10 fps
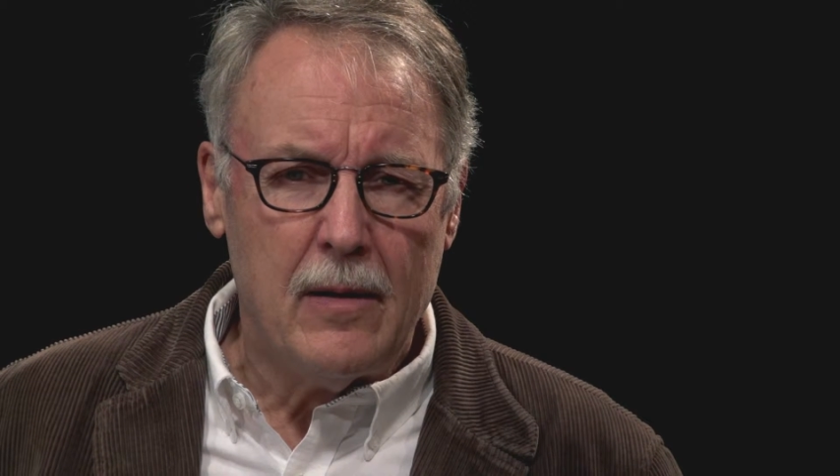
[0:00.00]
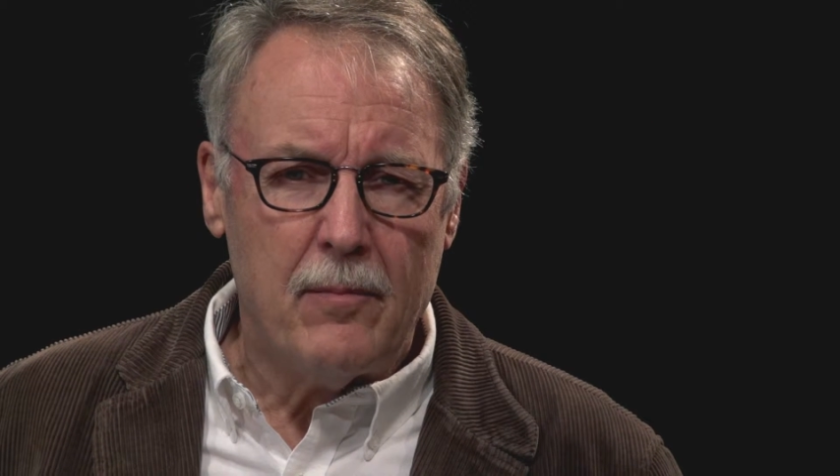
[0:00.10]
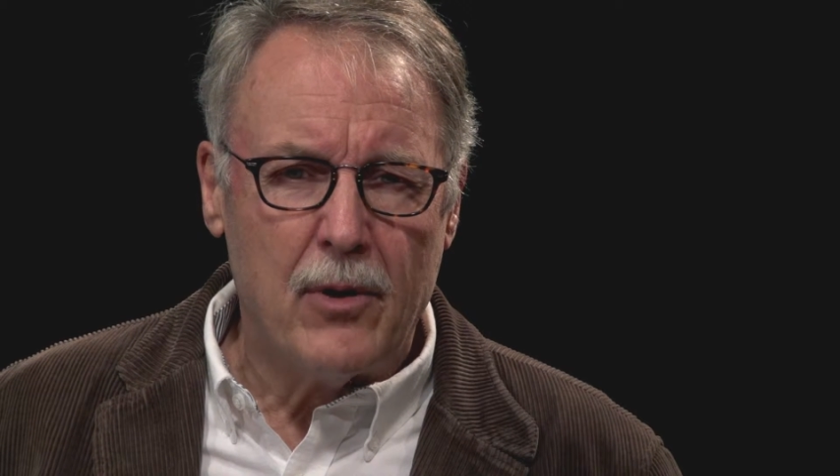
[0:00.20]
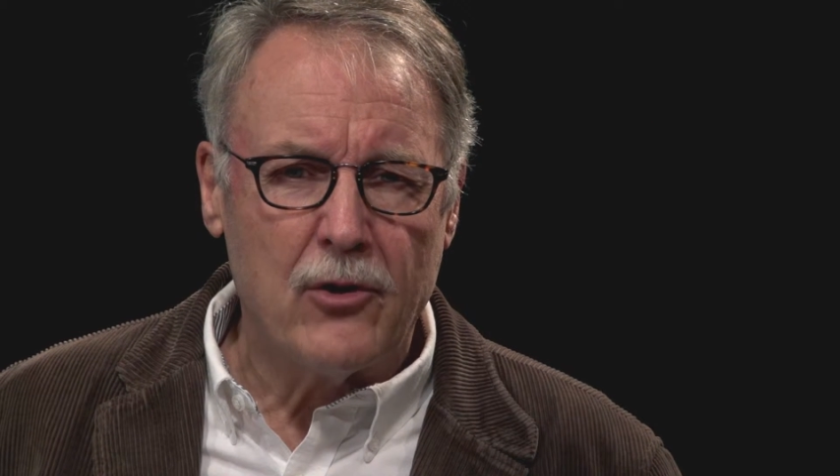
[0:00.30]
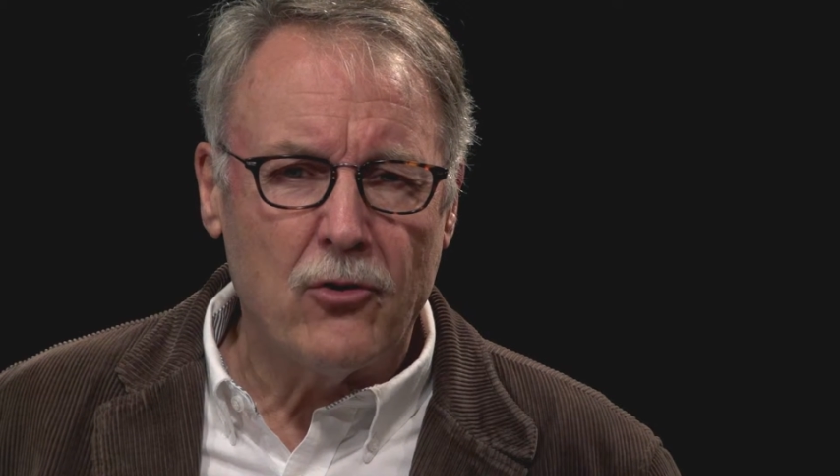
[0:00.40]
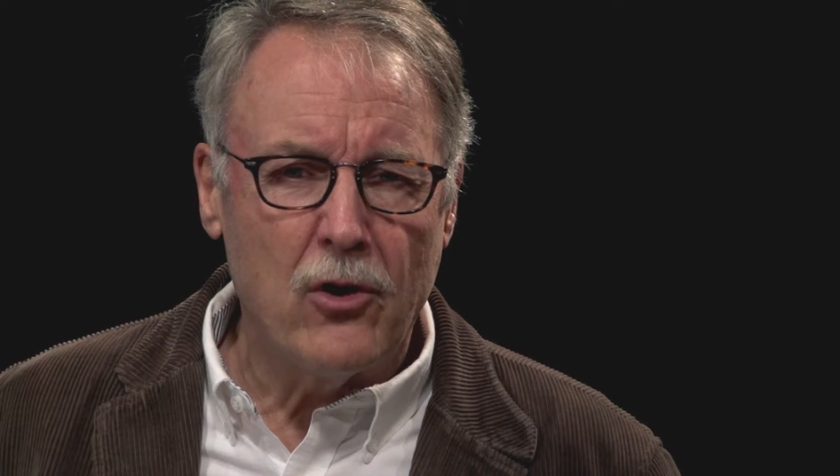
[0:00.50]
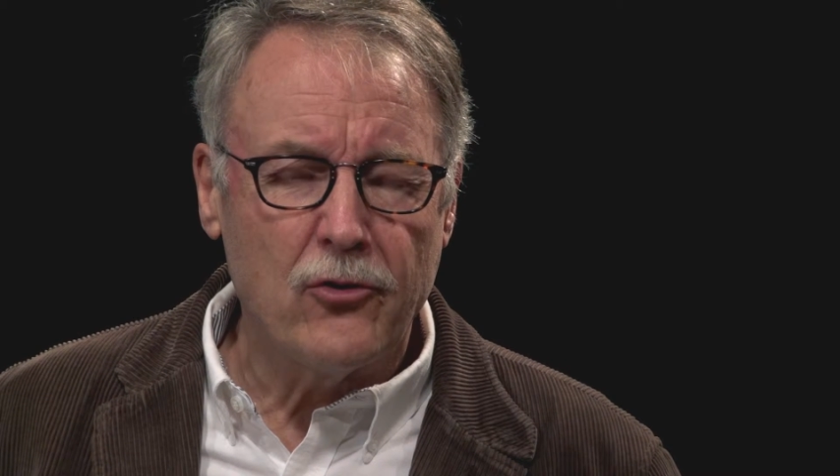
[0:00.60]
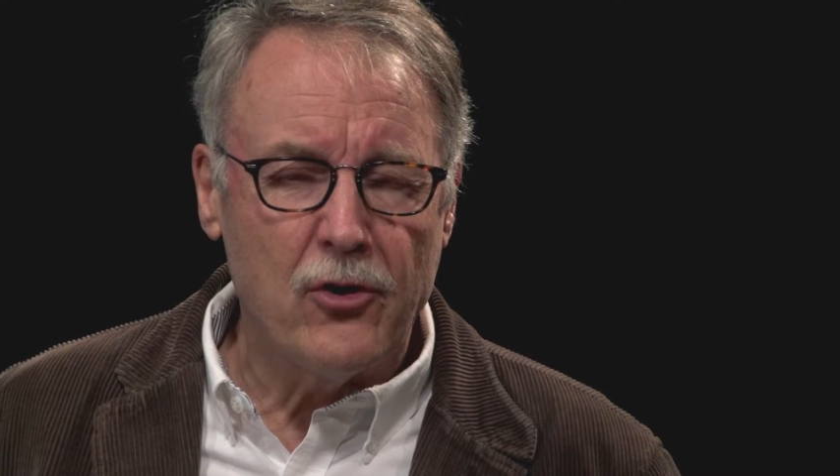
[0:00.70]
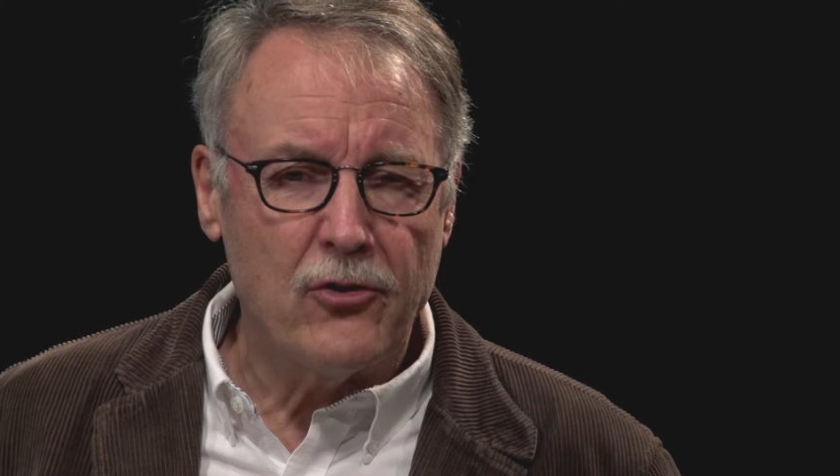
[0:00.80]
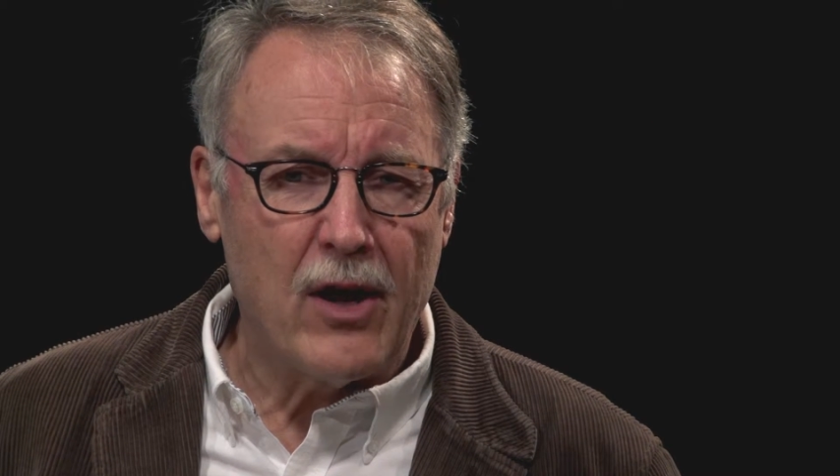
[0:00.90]
But as long as
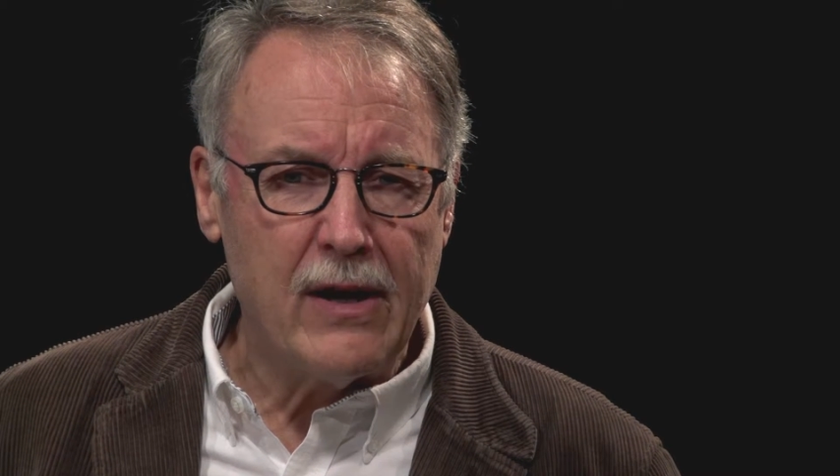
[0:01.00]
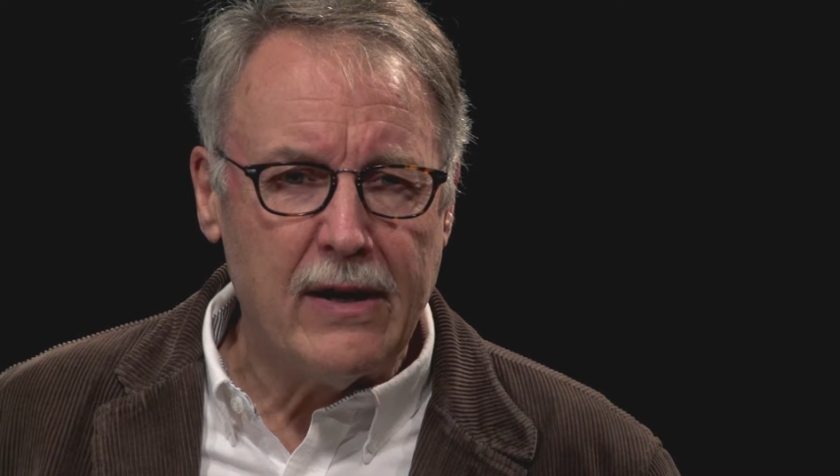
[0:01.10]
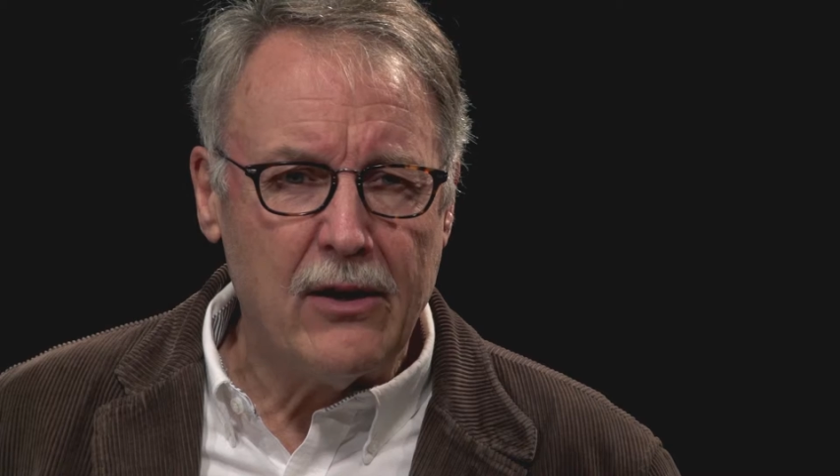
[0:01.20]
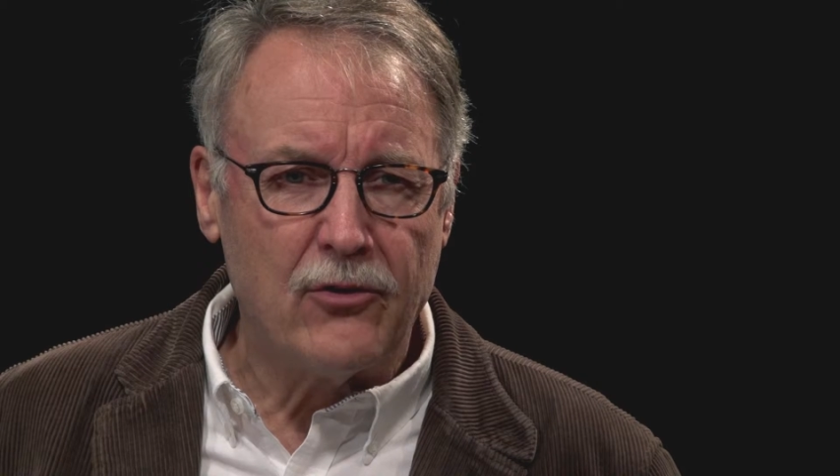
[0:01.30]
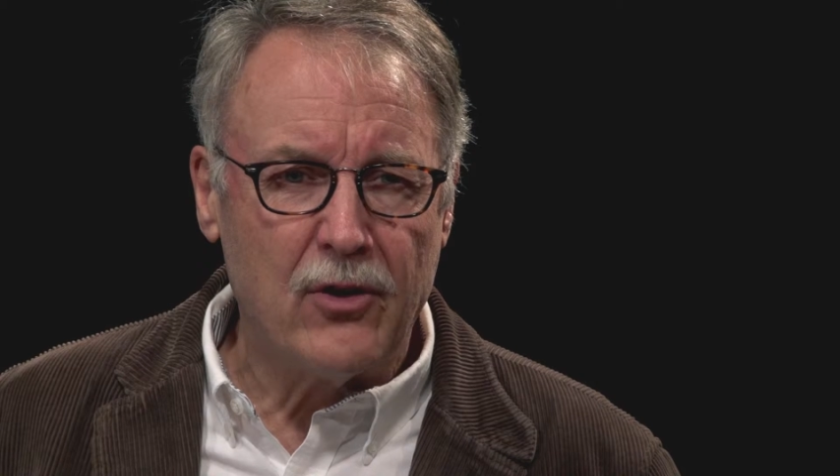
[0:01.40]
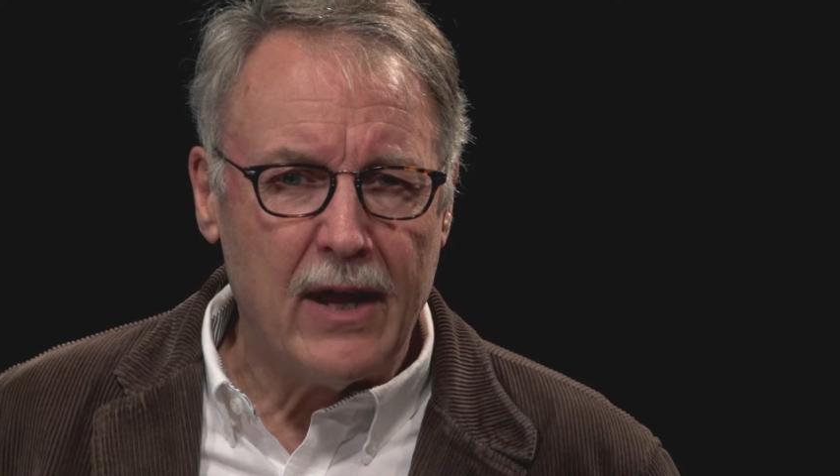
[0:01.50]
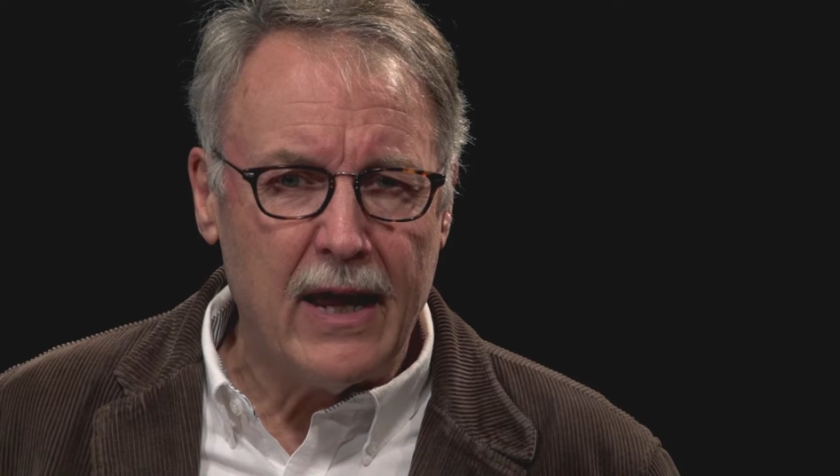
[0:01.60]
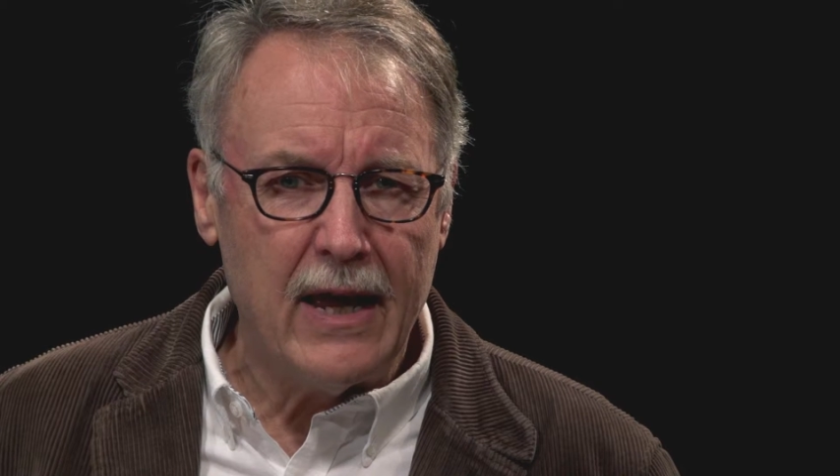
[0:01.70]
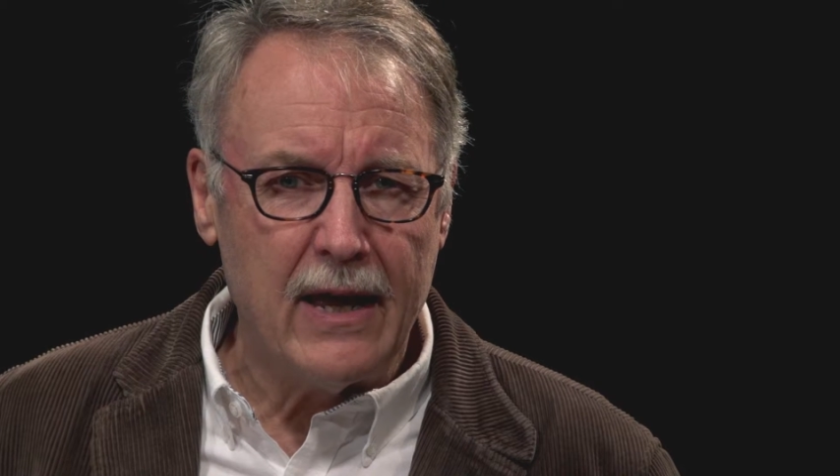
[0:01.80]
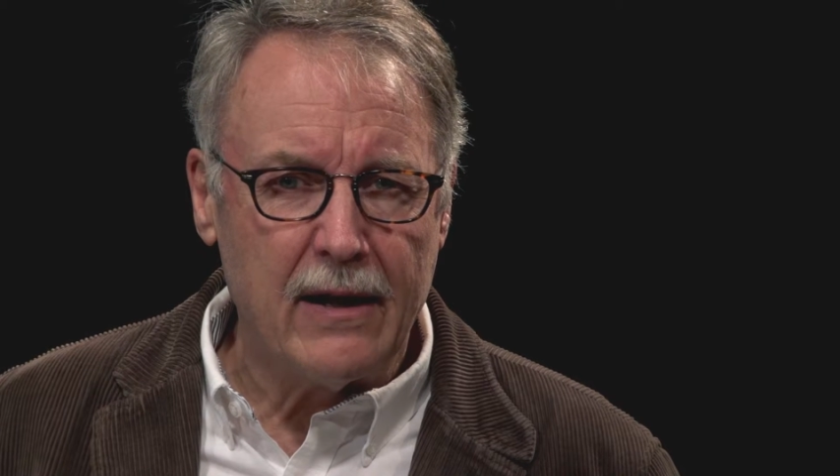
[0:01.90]
they're just ideas in the
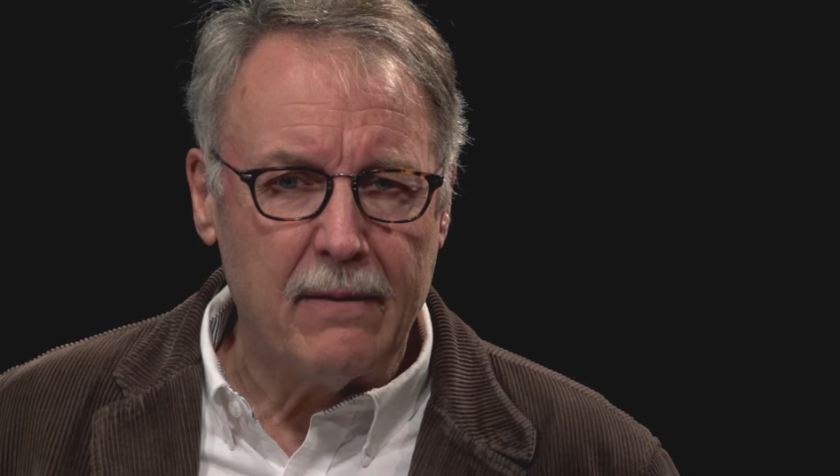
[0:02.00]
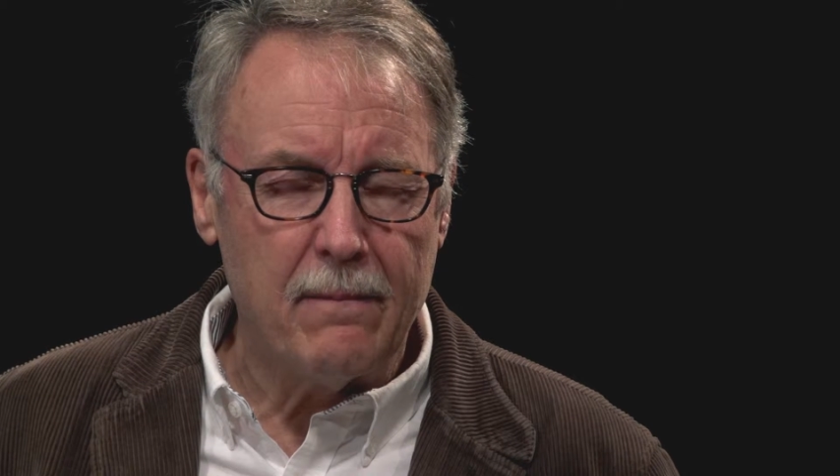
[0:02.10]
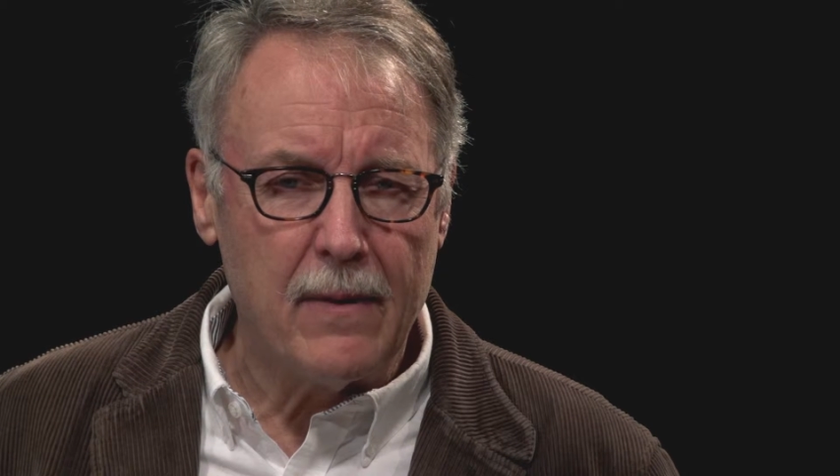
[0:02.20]
head,